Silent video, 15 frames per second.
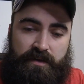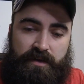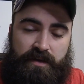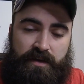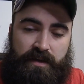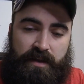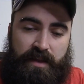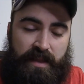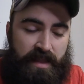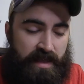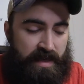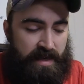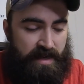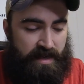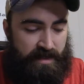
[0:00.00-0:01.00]
a
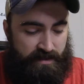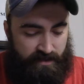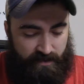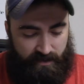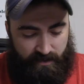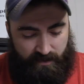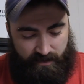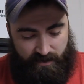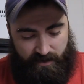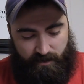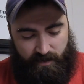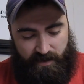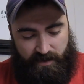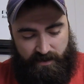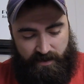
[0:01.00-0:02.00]
lot to
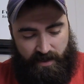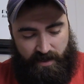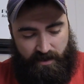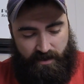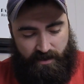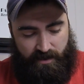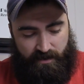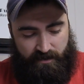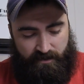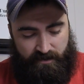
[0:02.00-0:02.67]
be desired here.